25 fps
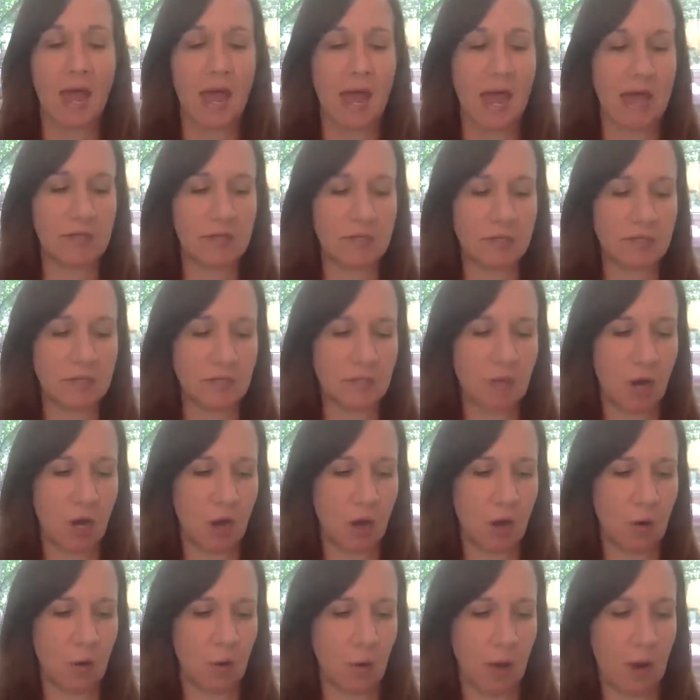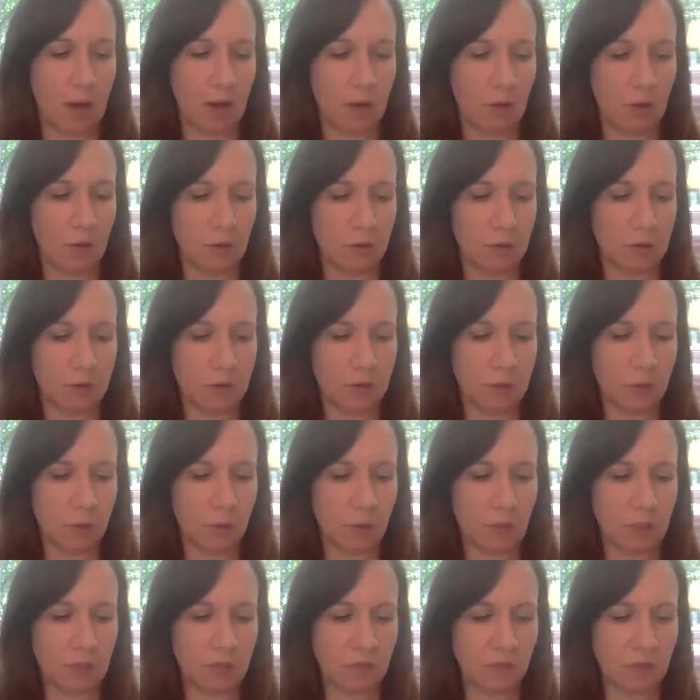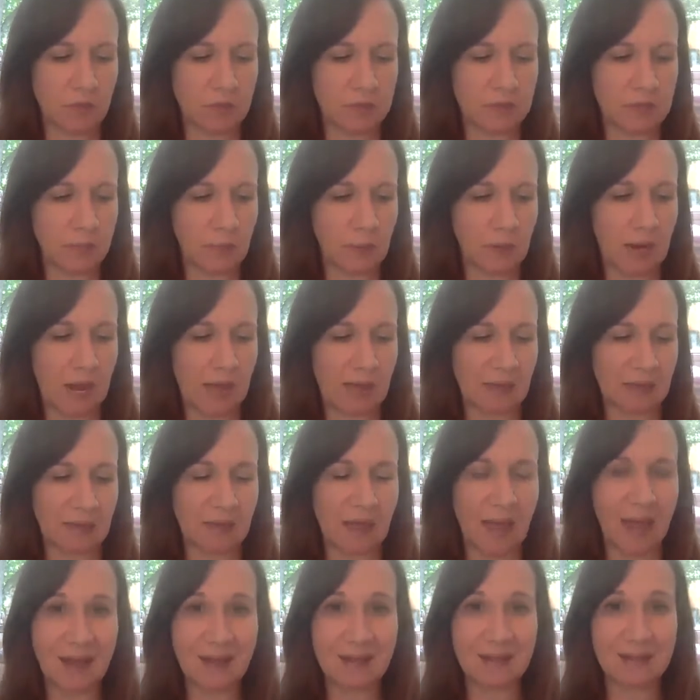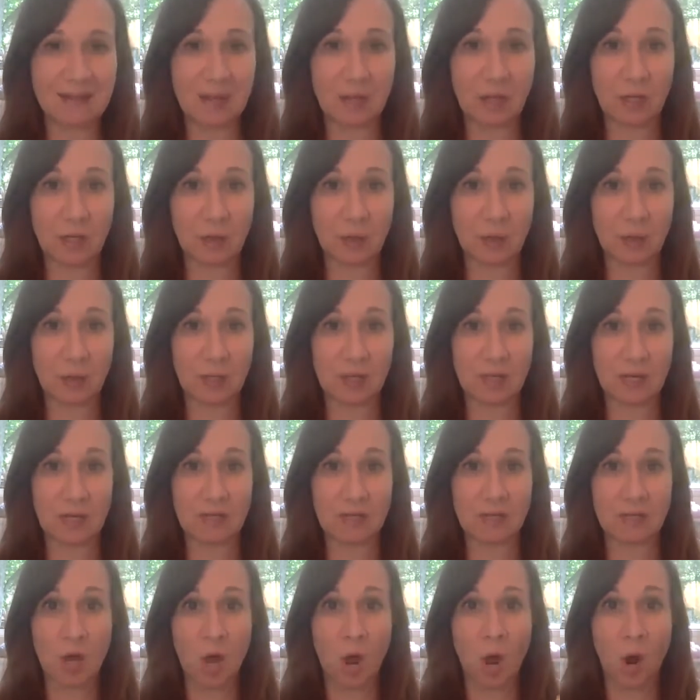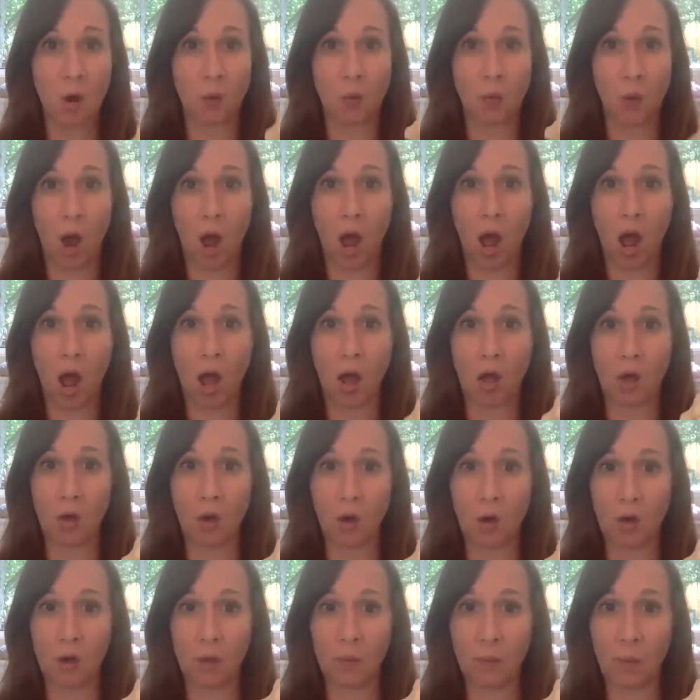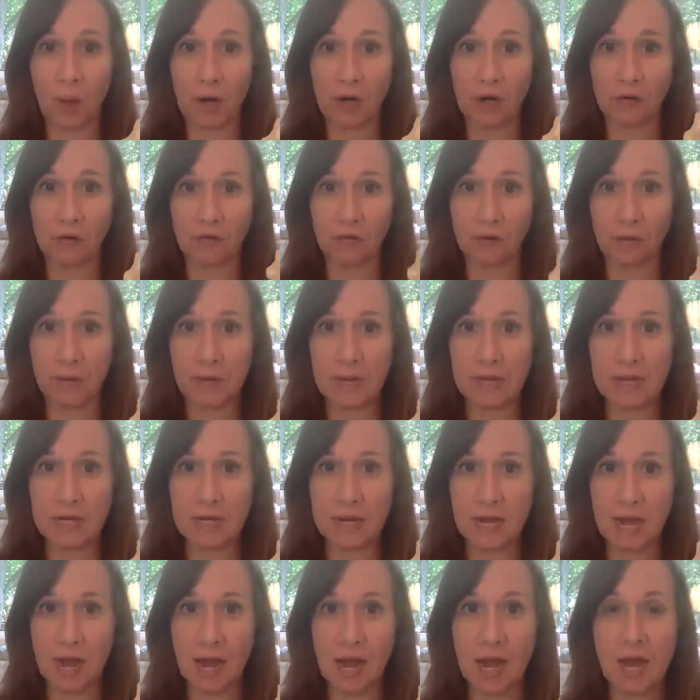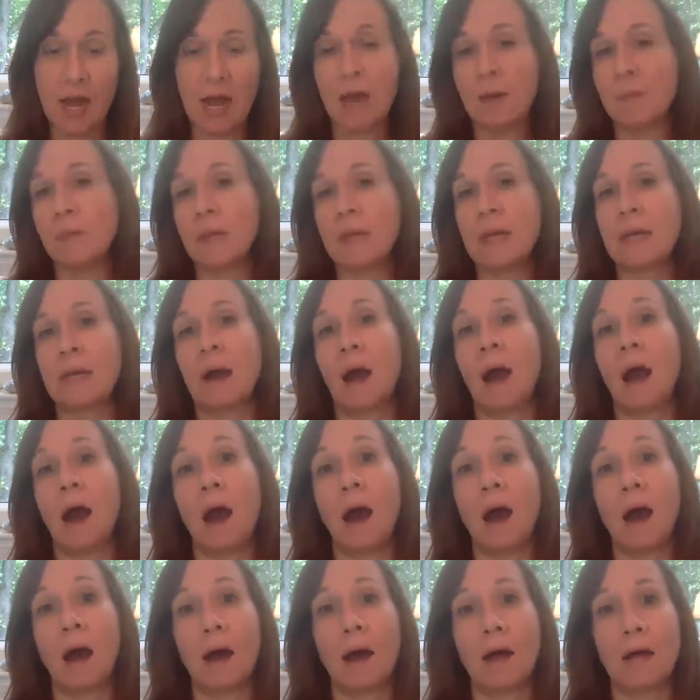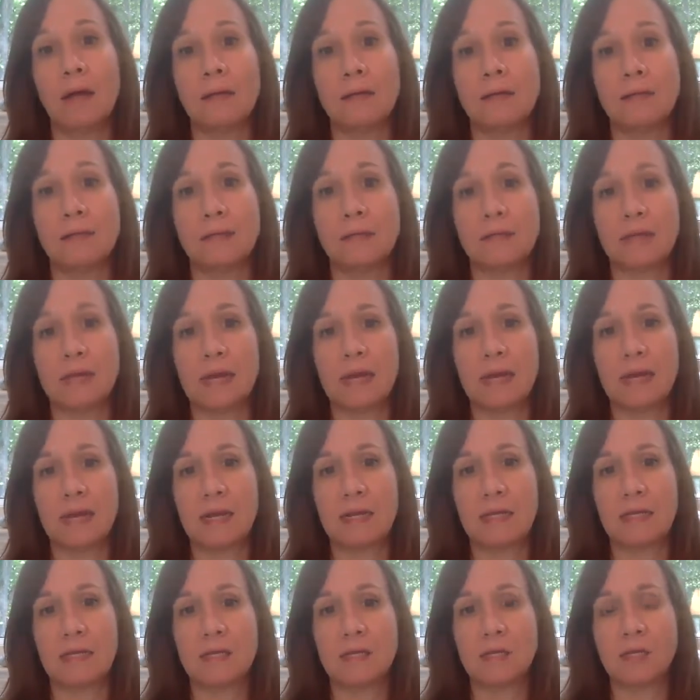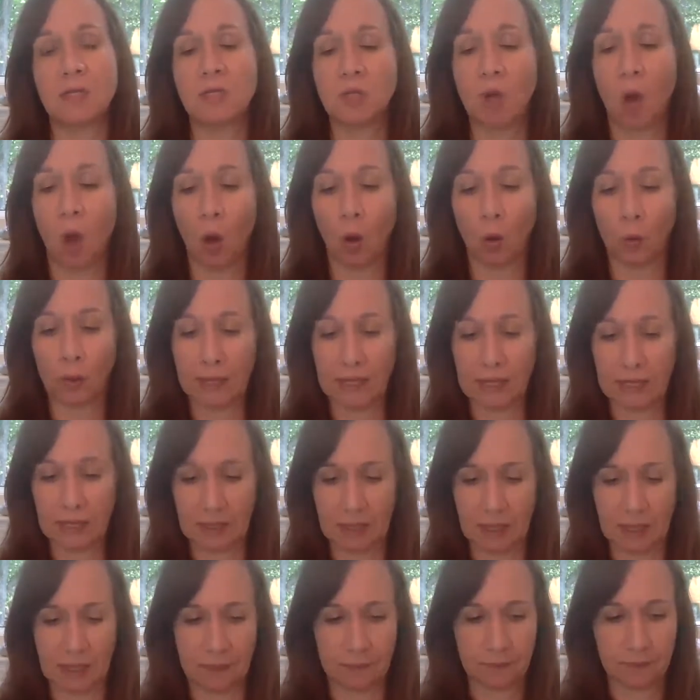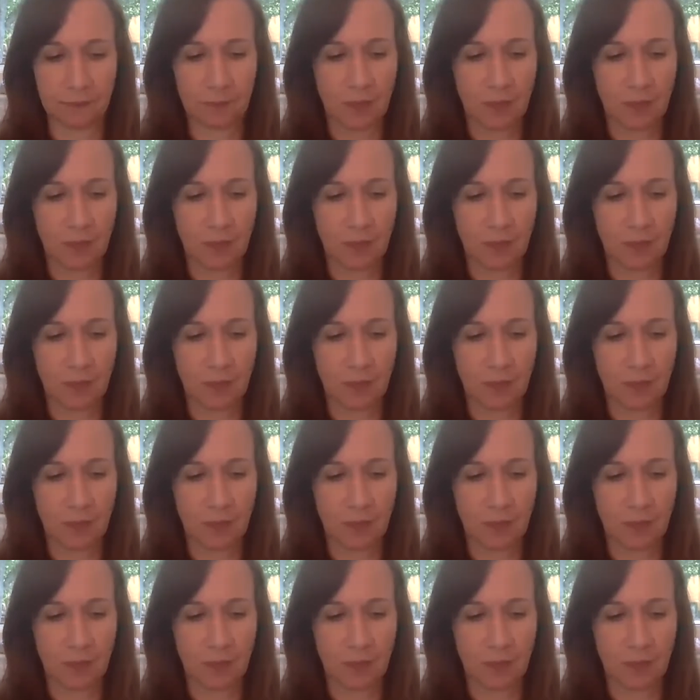And so I don't use too much of this, but I like to include this raw cocoa butter from India because it is so healing.